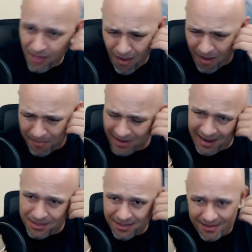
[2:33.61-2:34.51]
No, I'm gonna
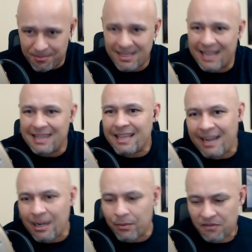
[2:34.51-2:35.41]
I'm just I'm just not licking
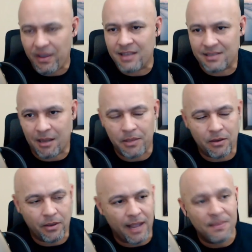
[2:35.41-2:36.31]
anyone's face and I'll be
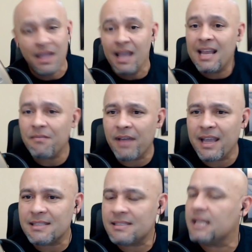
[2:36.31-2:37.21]
okay. And if I
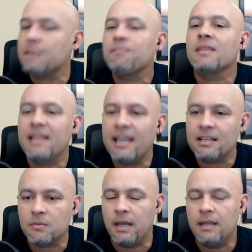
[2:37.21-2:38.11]
get sick,
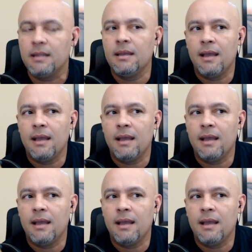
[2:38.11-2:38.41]
guess what?